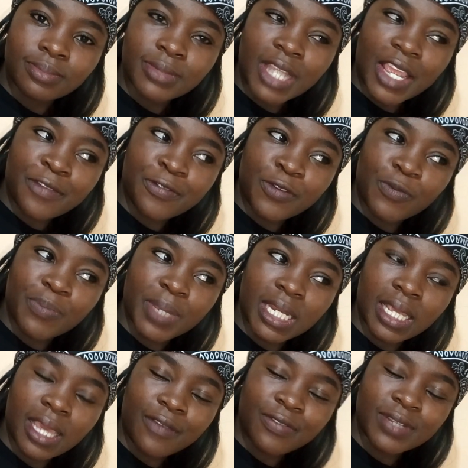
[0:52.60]
If you've been
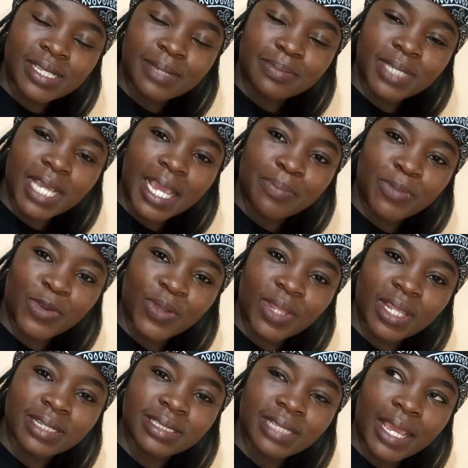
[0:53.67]
here for some time, you know
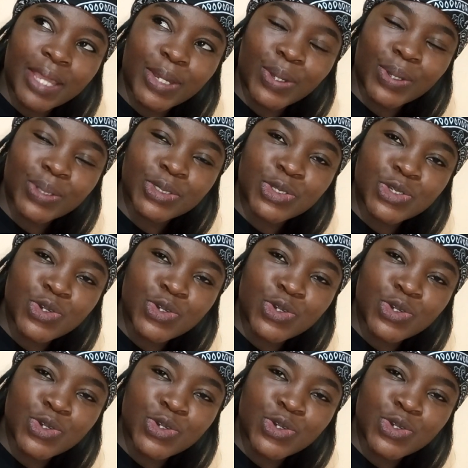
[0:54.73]
that I don't